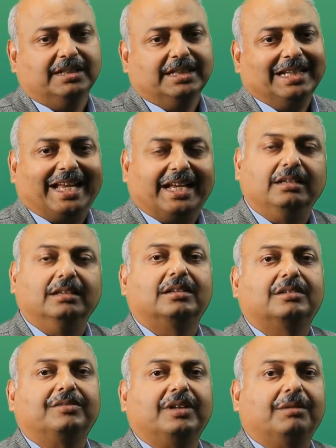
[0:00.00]
In here,
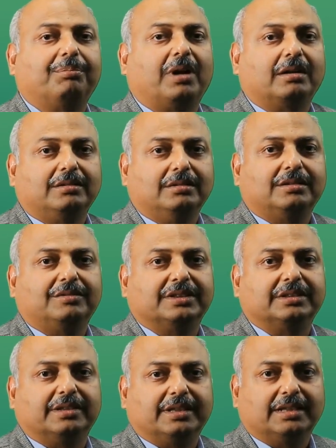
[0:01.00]
we have partnered
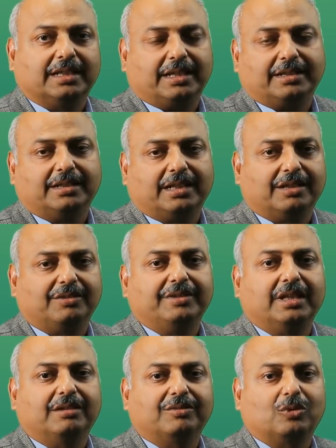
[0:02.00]
with Greenline and
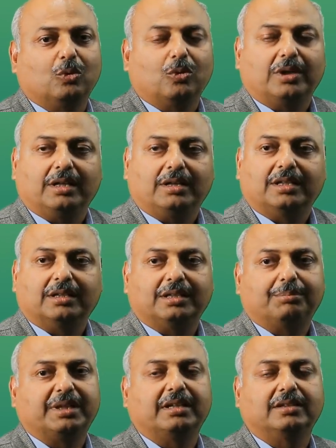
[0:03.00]
we have code
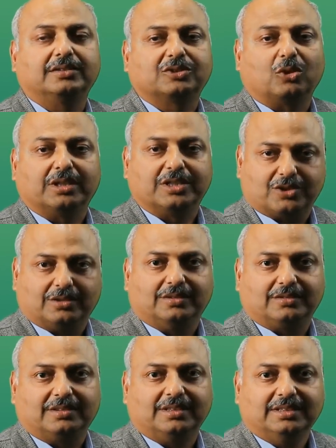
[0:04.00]
interdependence on each
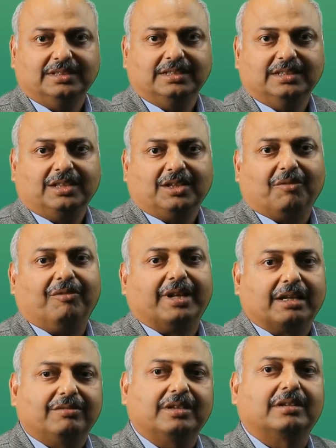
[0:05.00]
other.
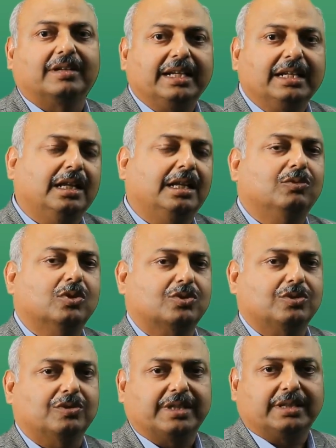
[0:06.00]
Wherever Greenline wants
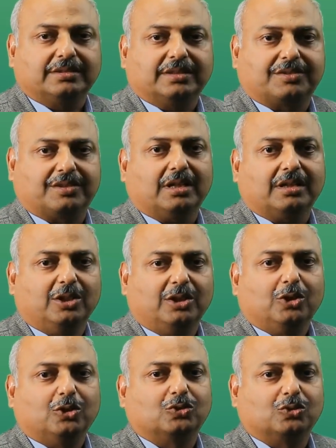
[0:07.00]
to take the truck
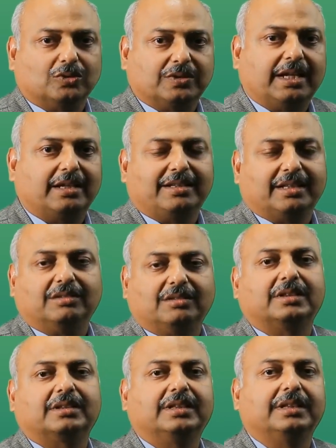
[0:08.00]
so that they
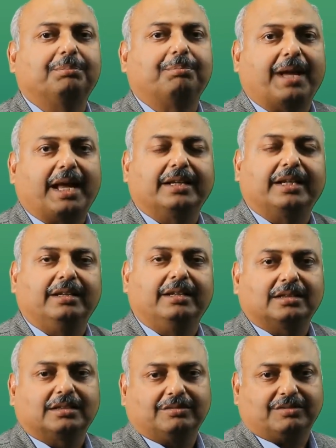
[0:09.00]
cover the
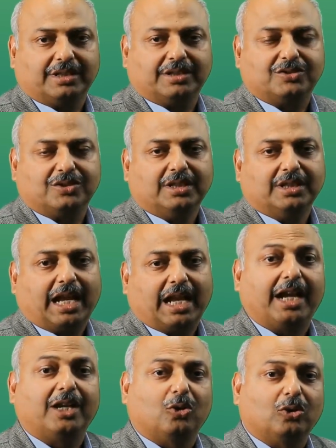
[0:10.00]
pan-India coverage,
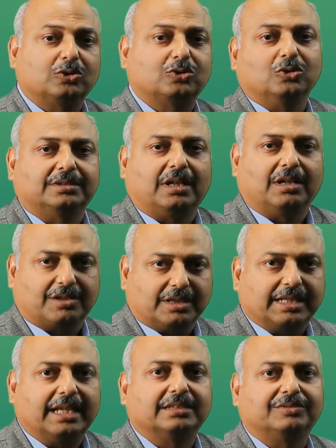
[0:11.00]
and also Ultra
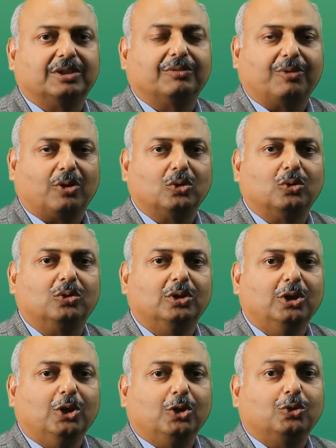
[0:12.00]
Gas will follow
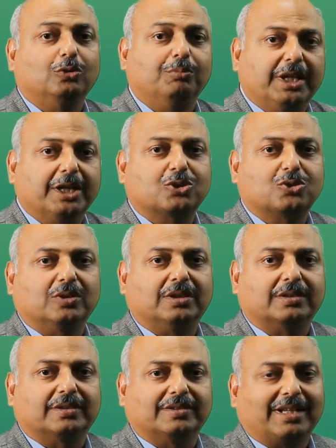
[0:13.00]
to make
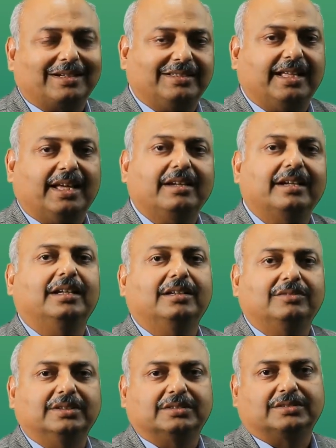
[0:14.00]
sure that their
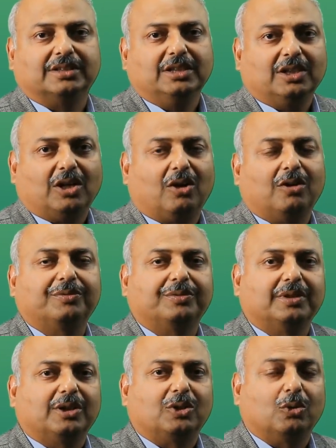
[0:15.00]
endeavors of
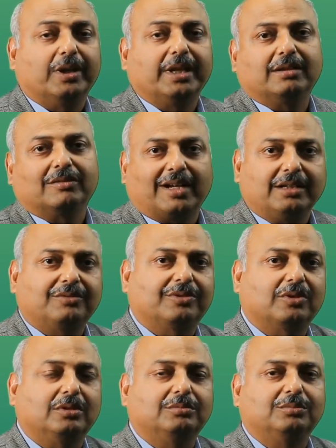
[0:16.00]
towing right
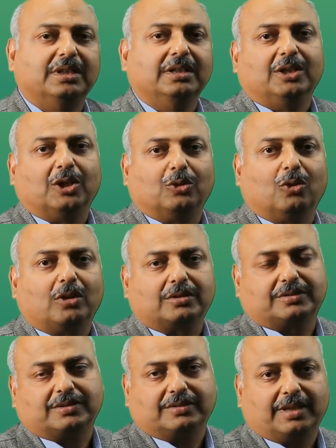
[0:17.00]
from
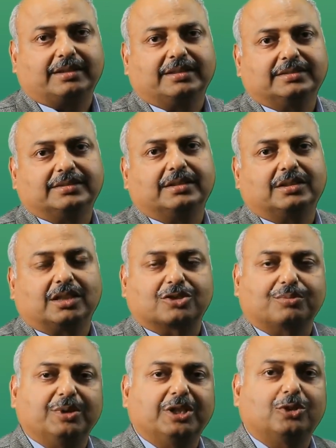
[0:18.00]
north, that is in
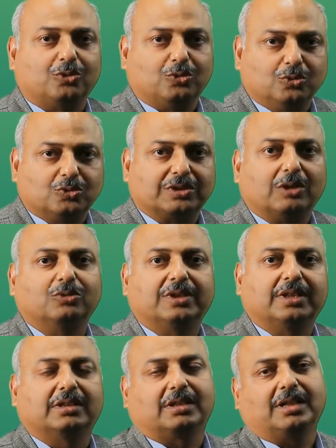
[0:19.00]
Kashmir, to south
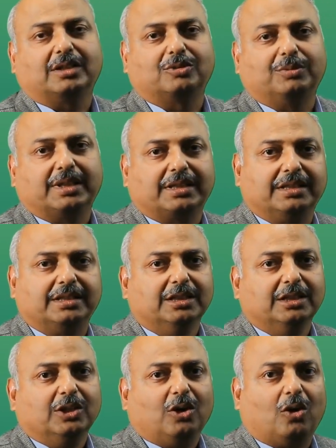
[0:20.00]
in Kanyakumari,
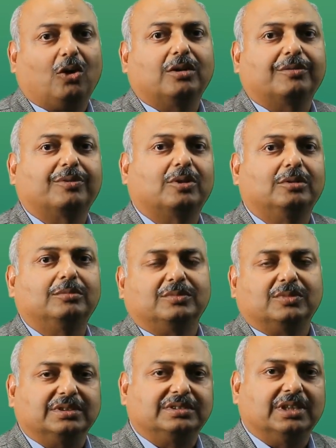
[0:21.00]
or
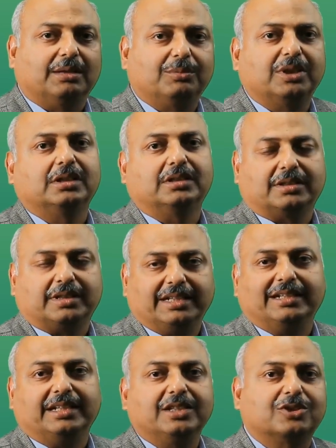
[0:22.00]
from Jamnagar
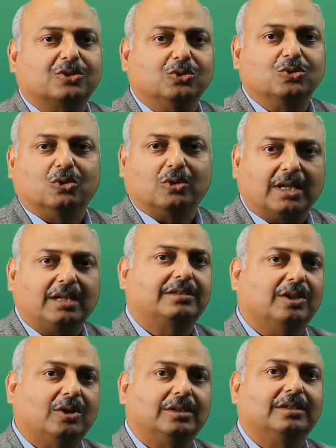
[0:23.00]
in east to
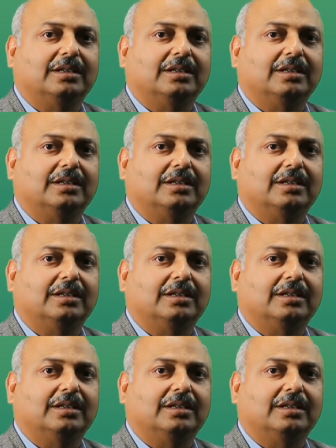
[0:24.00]
Jorhat on